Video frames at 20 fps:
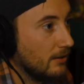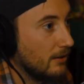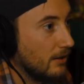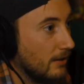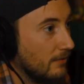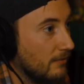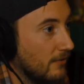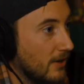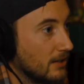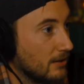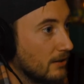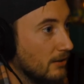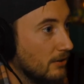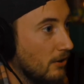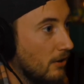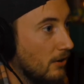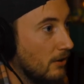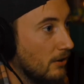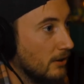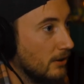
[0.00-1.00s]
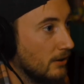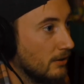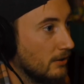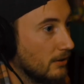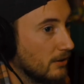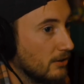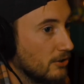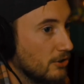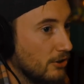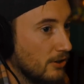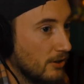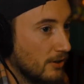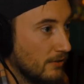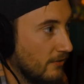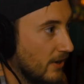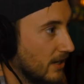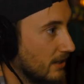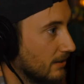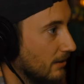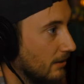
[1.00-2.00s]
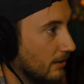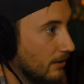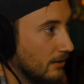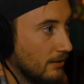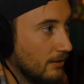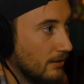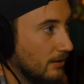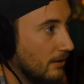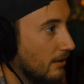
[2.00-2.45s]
invest in y'all, and because you're investing in